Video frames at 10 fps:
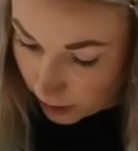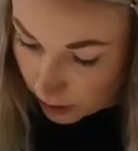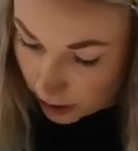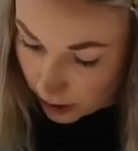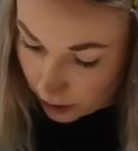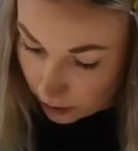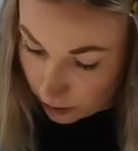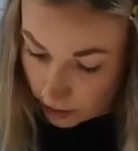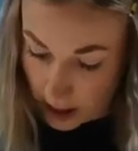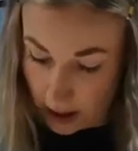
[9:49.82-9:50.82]
Turn a
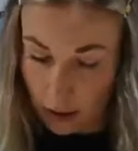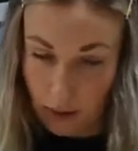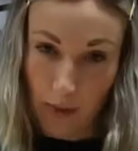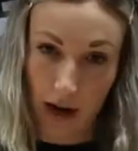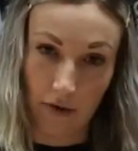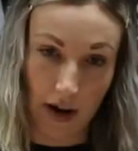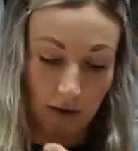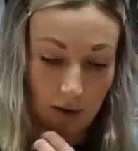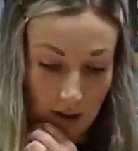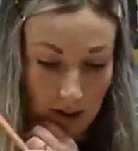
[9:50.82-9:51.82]
corner and come back
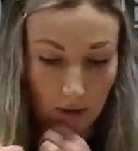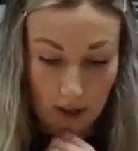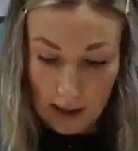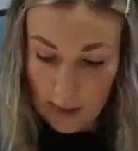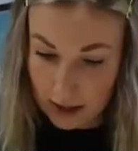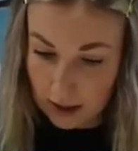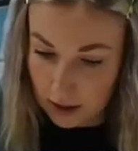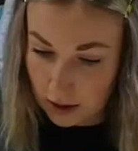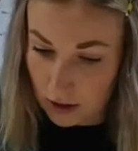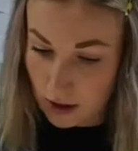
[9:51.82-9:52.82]
round until you get back to the
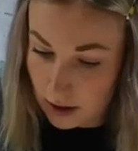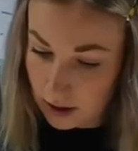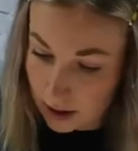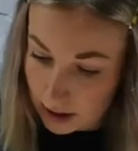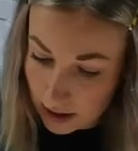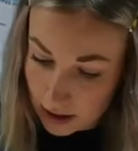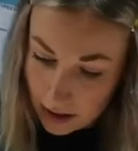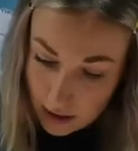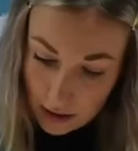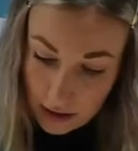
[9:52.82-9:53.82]
start.
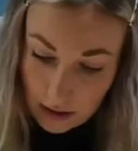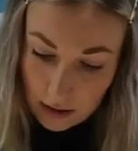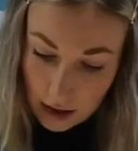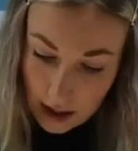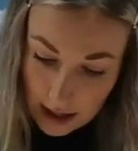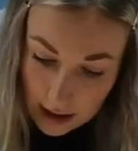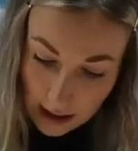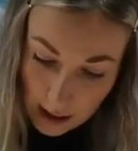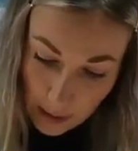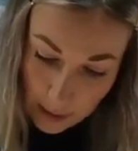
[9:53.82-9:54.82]
Just adds a
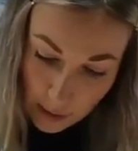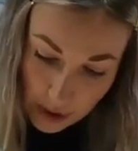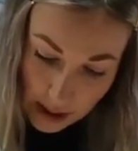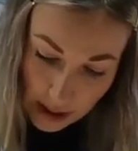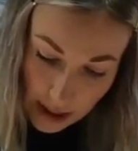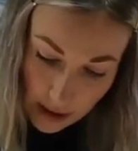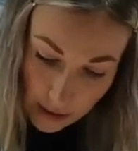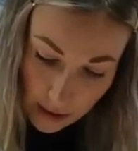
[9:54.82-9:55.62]
little bit more detail.